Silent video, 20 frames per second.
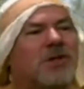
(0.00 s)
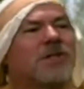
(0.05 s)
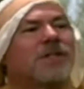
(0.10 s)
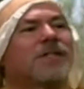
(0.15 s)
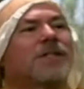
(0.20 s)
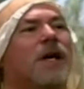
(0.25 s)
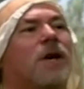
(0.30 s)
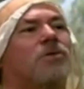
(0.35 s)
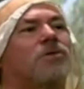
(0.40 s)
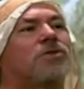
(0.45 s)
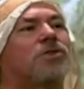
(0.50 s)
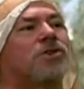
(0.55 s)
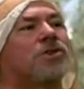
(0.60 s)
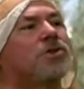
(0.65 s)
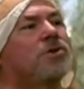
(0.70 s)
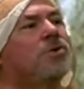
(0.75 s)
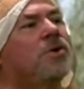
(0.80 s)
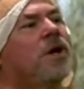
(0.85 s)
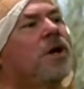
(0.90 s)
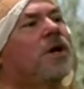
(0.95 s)
us out
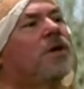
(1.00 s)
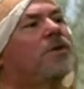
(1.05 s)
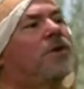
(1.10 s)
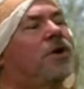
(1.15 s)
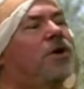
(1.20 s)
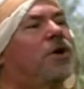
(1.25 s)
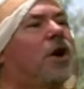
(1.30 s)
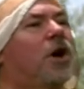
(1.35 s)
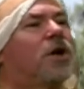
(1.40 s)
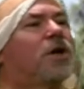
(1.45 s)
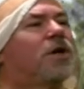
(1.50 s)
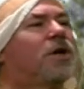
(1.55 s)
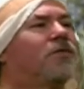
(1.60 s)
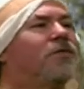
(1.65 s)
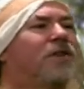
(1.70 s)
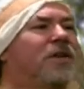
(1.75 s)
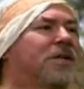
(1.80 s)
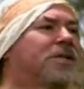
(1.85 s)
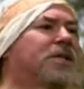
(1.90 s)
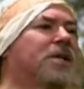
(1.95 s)
to the Garden of
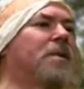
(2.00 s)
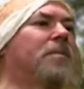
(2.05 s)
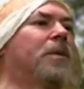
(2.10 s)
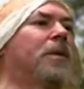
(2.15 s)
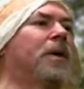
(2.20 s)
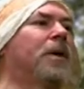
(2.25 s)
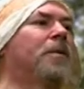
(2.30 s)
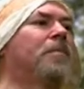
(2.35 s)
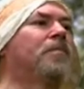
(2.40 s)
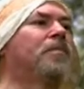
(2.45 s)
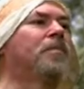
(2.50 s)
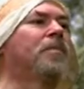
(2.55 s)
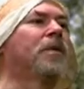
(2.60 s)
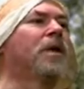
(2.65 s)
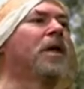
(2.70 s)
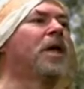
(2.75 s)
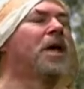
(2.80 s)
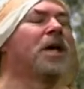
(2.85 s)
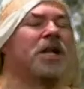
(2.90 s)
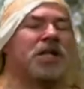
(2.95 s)
Gethsemane.
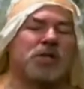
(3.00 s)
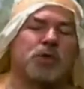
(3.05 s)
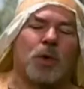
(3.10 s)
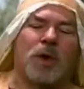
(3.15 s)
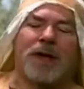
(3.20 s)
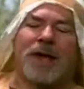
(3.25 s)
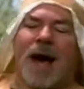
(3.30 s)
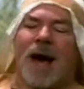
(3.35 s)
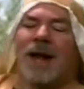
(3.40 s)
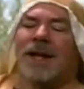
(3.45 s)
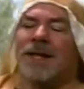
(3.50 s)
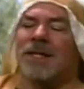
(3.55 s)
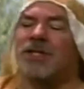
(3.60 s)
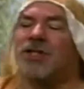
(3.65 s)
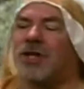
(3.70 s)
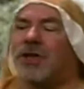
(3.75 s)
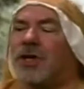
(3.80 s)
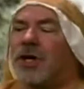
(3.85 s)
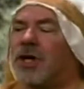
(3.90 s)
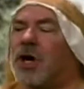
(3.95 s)
And as we got
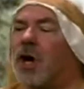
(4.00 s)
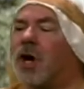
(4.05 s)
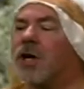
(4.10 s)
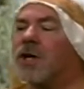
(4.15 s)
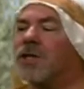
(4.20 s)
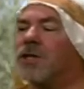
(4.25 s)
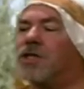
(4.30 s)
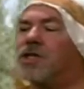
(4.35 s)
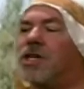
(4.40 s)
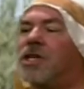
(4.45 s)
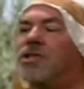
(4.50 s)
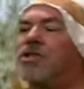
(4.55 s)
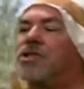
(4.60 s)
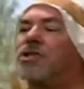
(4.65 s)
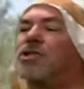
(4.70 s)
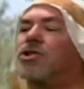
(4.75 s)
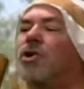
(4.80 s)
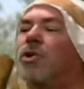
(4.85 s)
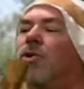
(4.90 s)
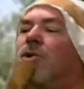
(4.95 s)
into the garden, Jesus
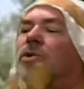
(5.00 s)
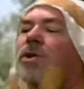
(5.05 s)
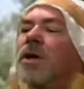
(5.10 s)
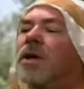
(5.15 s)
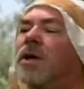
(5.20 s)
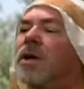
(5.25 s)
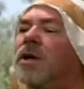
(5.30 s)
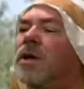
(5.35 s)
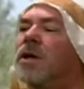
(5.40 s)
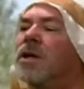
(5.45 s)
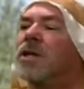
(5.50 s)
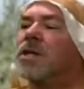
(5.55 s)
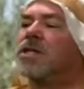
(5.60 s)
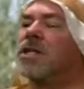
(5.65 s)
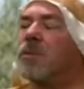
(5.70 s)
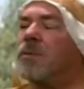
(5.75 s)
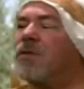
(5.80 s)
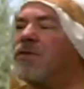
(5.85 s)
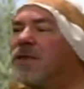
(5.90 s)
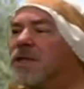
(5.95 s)
told
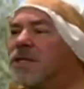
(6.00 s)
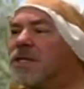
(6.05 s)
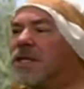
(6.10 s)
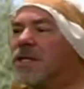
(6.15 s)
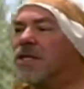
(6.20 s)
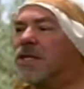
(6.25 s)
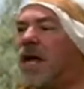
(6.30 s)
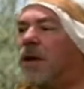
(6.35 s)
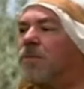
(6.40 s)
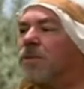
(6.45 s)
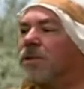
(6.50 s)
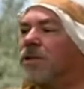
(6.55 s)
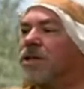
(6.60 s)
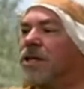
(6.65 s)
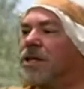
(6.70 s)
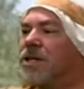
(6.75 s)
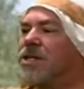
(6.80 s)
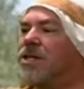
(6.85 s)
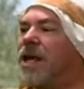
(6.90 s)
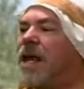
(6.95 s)
some of his disciples
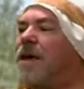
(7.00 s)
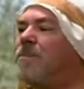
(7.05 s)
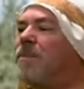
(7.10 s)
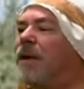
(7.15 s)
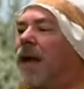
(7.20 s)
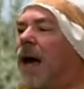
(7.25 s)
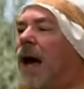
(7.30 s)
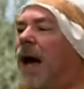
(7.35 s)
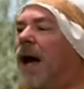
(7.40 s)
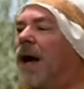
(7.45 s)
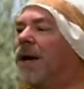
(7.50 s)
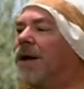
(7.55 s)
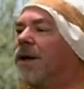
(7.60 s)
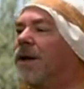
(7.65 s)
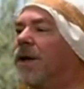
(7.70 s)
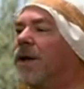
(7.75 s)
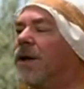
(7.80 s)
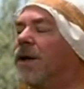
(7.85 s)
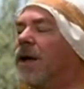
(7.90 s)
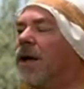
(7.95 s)
to stay behind
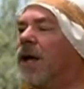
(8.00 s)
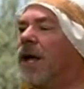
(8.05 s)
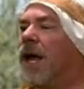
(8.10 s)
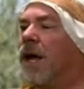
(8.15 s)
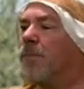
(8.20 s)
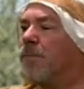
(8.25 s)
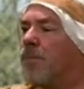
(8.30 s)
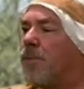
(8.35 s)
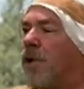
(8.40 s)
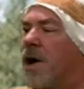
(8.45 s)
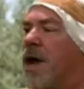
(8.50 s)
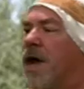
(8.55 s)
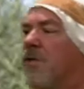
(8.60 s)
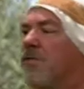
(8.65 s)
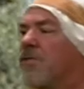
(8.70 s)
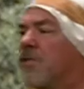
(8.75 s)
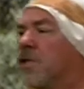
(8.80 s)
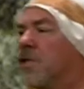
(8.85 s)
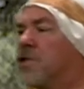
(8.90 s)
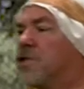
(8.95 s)
and, and pray
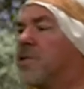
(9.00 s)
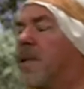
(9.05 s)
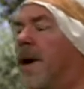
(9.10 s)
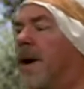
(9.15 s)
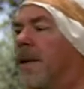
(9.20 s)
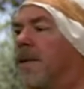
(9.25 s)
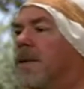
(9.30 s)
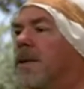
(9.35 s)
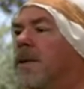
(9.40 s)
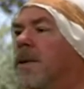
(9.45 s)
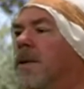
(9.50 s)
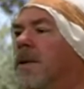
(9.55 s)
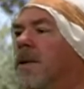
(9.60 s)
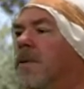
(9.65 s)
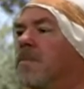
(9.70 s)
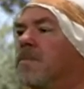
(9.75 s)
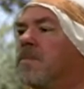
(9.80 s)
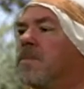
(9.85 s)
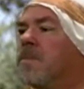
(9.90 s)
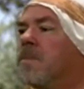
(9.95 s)
for strength.
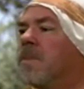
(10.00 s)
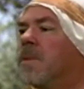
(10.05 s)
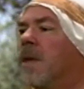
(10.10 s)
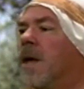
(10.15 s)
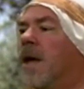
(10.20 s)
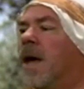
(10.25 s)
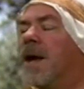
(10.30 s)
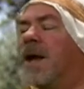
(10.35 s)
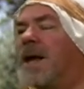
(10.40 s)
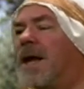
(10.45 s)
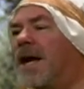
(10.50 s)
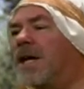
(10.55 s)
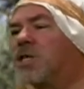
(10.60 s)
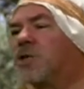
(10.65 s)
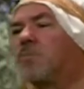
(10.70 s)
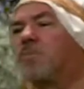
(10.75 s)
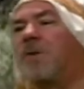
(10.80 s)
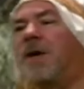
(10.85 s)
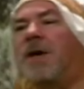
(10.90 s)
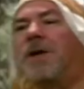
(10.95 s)
And he asked
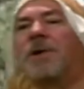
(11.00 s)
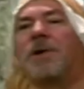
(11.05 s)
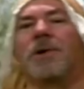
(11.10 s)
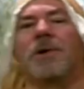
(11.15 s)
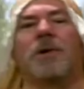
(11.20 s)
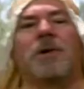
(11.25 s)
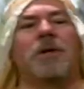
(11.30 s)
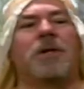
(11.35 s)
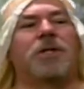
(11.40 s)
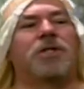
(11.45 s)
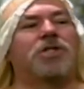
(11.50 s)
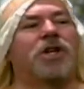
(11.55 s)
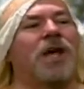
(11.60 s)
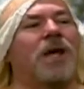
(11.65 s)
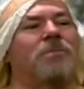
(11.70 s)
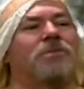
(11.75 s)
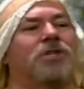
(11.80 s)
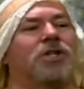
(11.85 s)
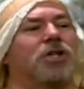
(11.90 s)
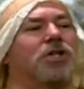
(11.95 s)
Peter
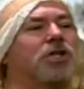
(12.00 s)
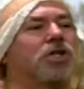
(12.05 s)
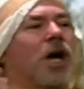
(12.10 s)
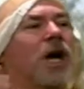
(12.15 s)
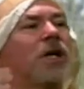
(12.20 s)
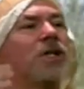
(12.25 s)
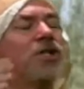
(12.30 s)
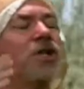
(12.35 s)
James and John to